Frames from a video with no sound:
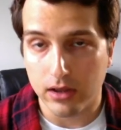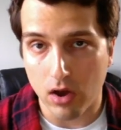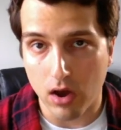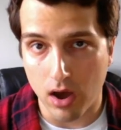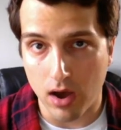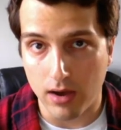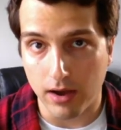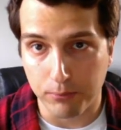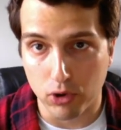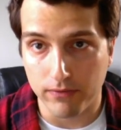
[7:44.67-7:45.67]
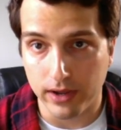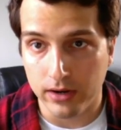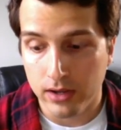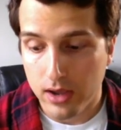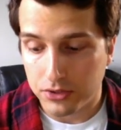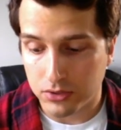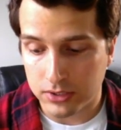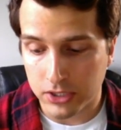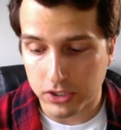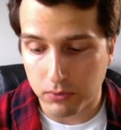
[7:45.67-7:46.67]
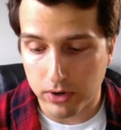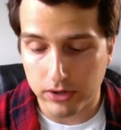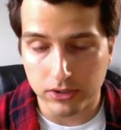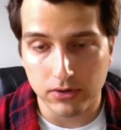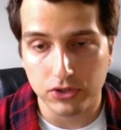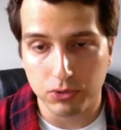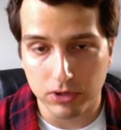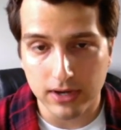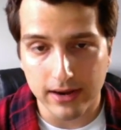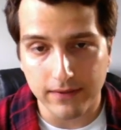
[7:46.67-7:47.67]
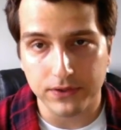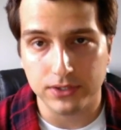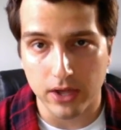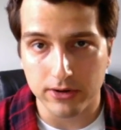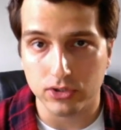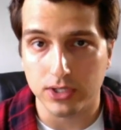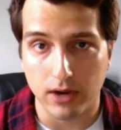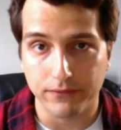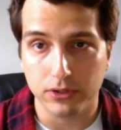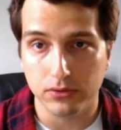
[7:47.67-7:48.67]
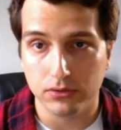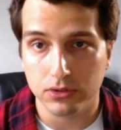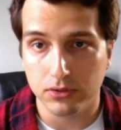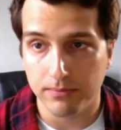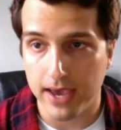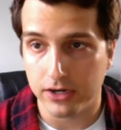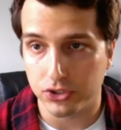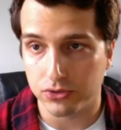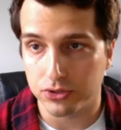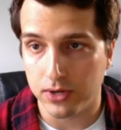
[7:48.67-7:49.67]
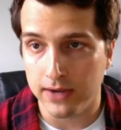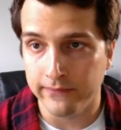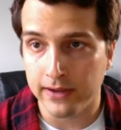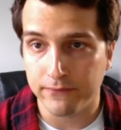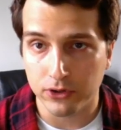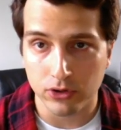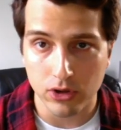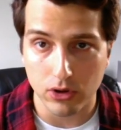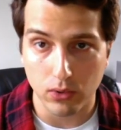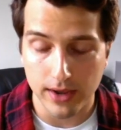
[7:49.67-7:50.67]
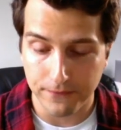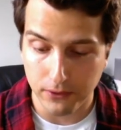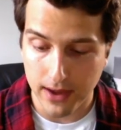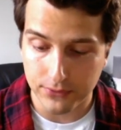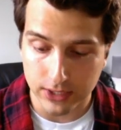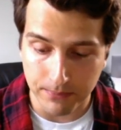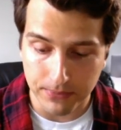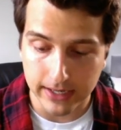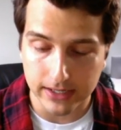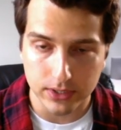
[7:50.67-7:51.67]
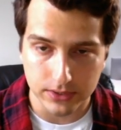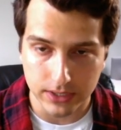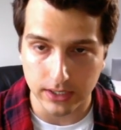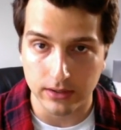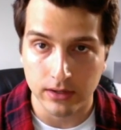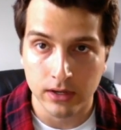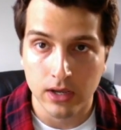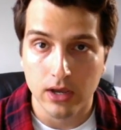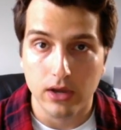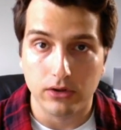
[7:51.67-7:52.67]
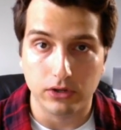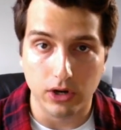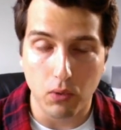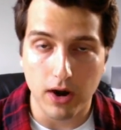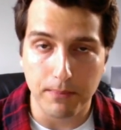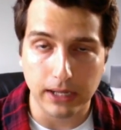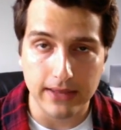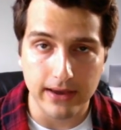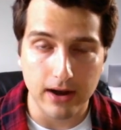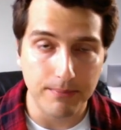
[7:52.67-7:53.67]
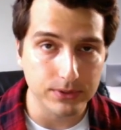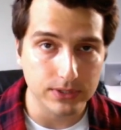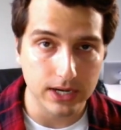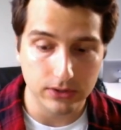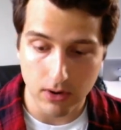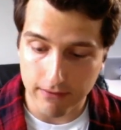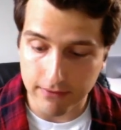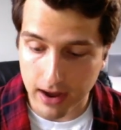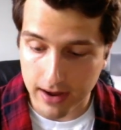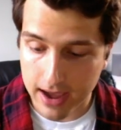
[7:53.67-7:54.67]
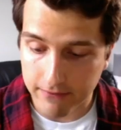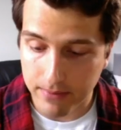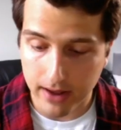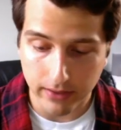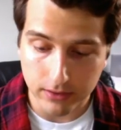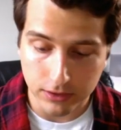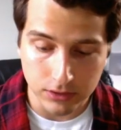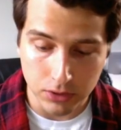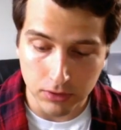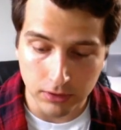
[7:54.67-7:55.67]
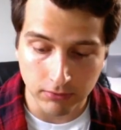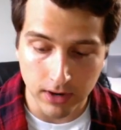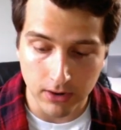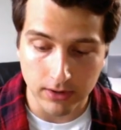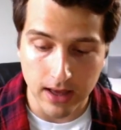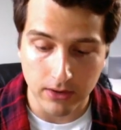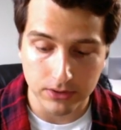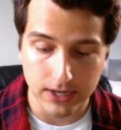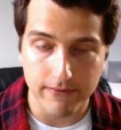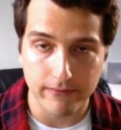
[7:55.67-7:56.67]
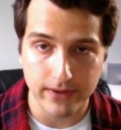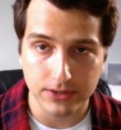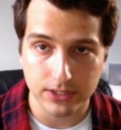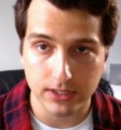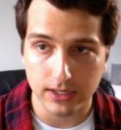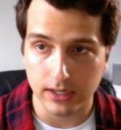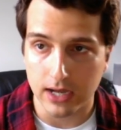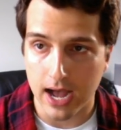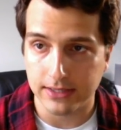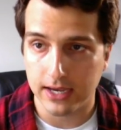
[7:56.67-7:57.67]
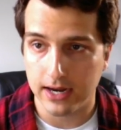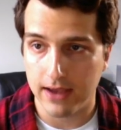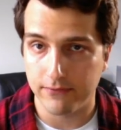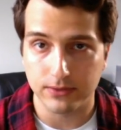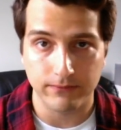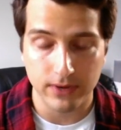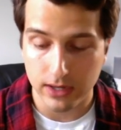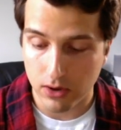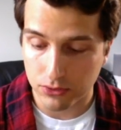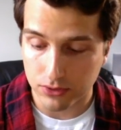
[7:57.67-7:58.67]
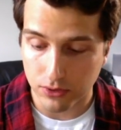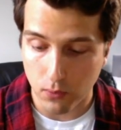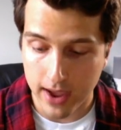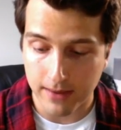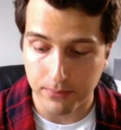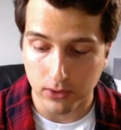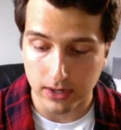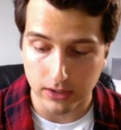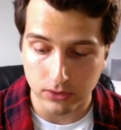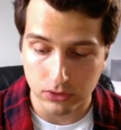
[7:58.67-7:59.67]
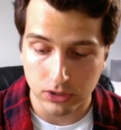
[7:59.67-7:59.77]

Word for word: uh, approve it. So essentially, what you're doing is you gotta have to sell yourself to to the manager. So even if you're new, if you have something existing, you're gonna want to play that up and say, you know, I've, I have about two to three hundred dollars I've invested in content. I have videos on the way. I'm building a YouTube